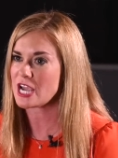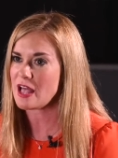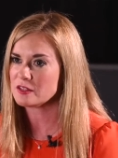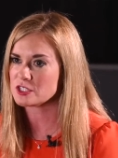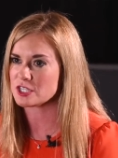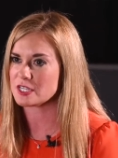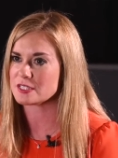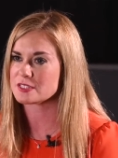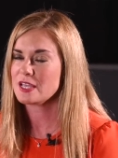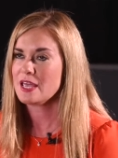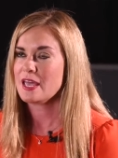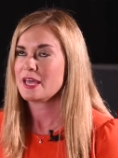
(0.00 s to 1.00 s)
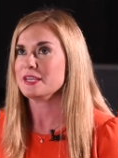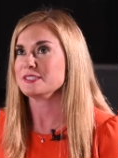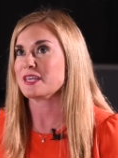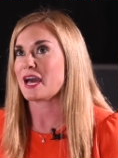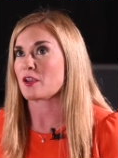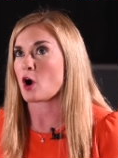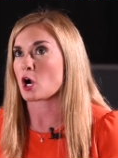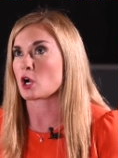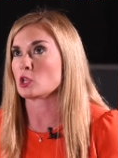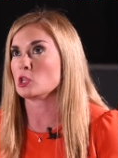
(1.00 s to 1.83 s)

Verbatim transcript: challenges is that our